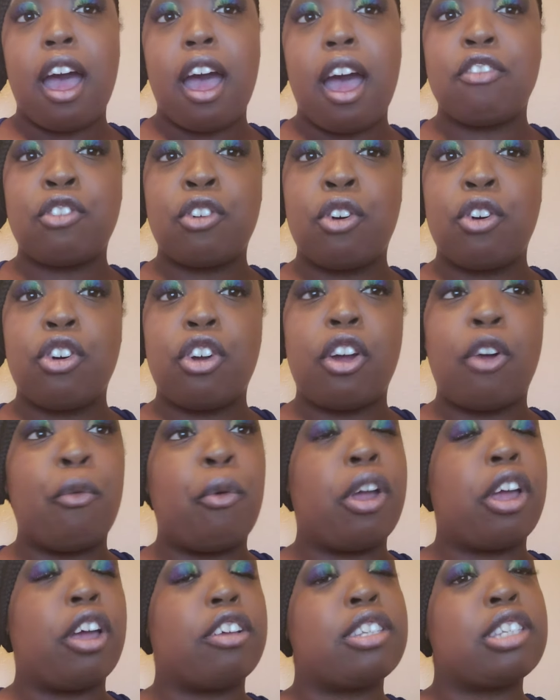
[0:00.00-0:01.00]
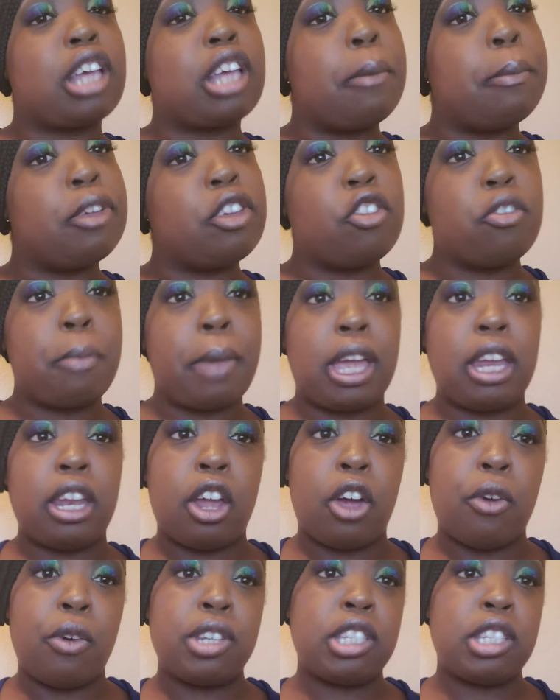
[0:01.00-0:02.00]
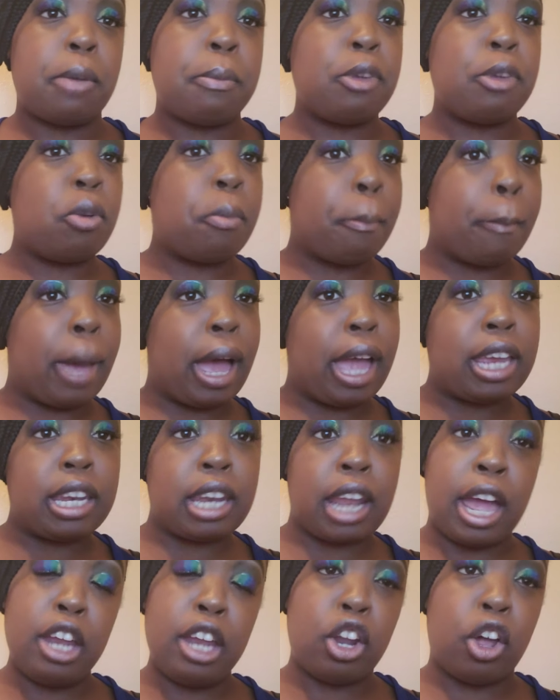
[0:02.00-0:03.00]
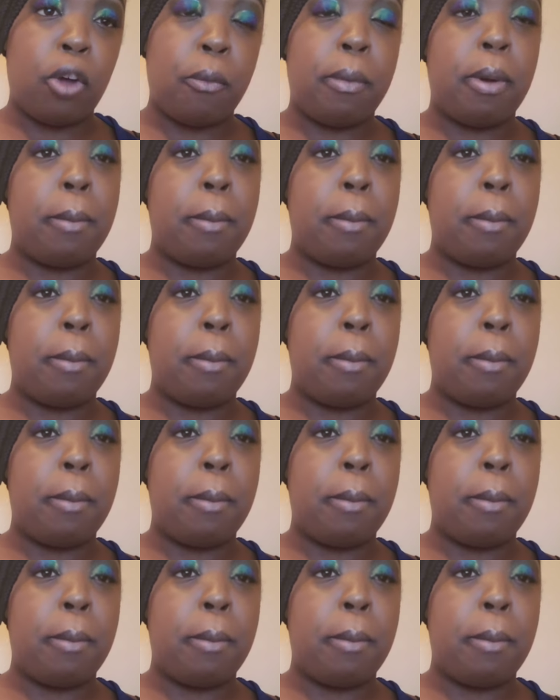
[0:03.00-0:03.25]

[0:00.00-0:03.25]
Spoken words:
Of course, well, some of you may know and some of you might not know,